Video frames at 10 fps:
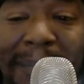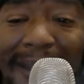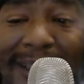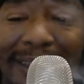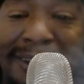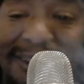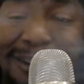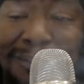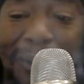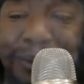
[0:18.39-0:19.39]
Yeah, this is
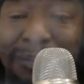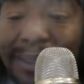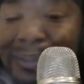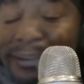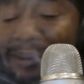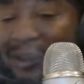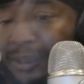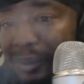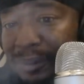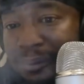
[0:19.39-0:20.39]
smoking, bro.
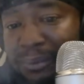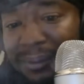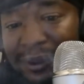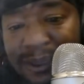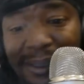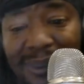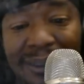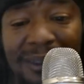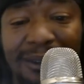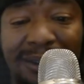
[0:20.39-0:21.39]

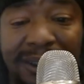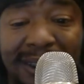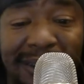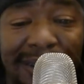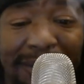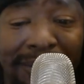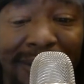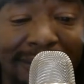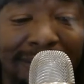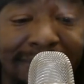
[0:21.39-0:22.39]
Let's go ahead and jump
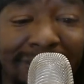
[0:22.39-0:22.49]
in.